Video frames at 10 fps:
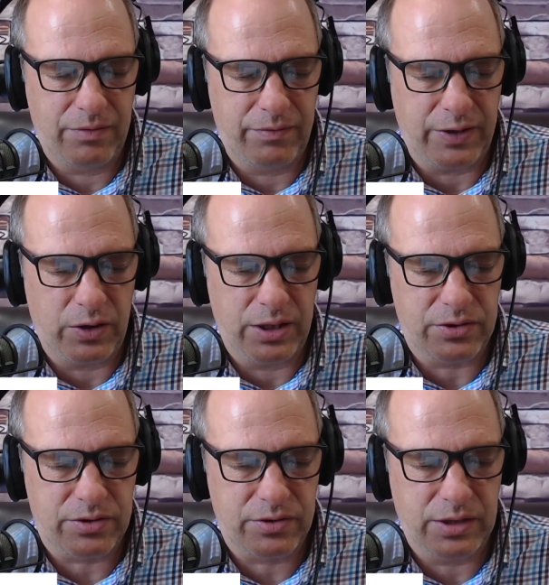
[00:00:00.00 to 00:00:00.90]

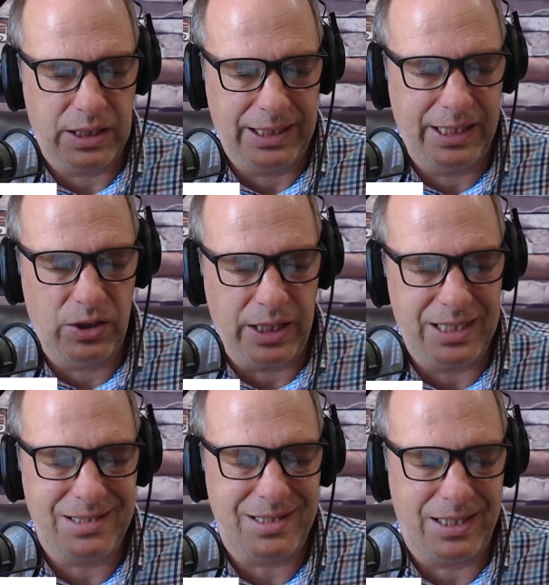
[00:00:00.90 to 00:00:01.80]
various illegal
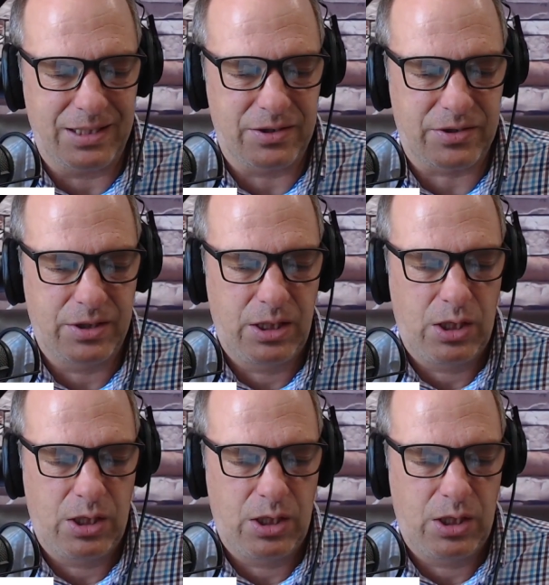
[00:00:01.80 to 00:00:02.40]
incidents